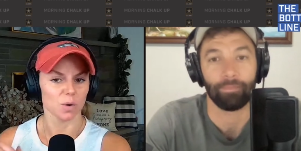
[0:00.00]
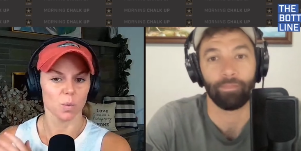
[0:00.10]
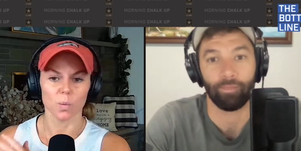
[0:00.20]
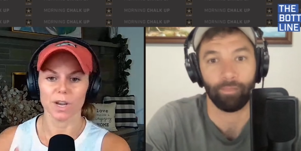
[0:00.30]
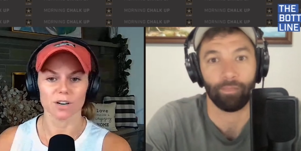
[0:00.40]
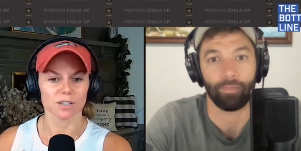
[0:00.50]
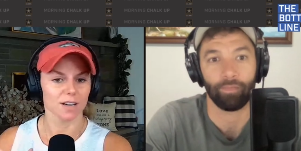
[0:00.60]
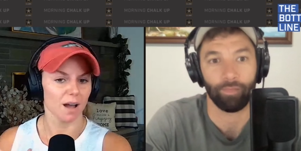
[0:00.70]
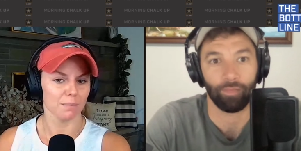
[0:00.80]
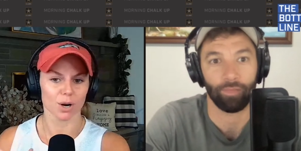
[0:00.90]
Speaker 1: Weird
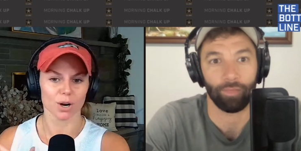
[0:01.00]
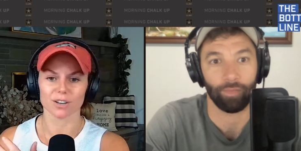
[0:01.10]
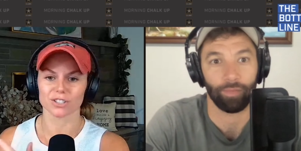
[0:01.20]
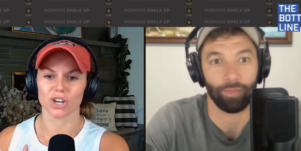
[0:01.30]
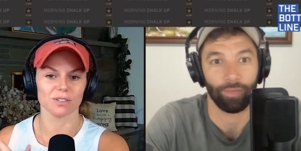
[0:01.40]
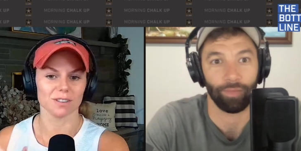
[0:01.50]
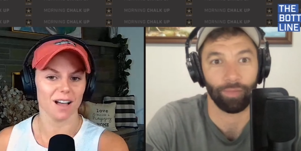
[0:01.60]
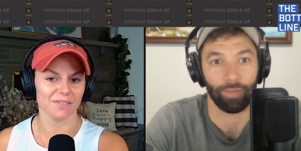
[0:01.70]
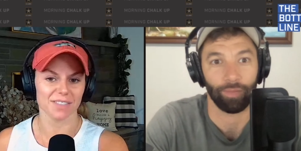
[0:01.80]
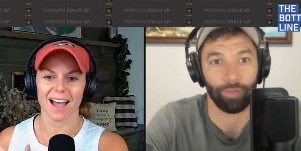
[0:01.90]
number. Don't
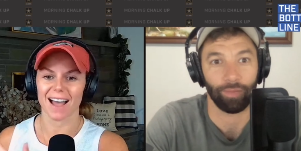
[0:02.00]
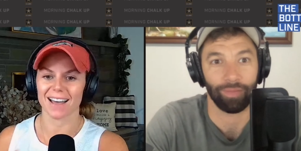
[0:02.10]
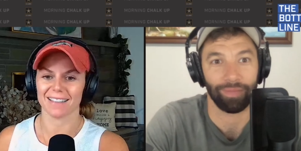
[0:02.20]
love that.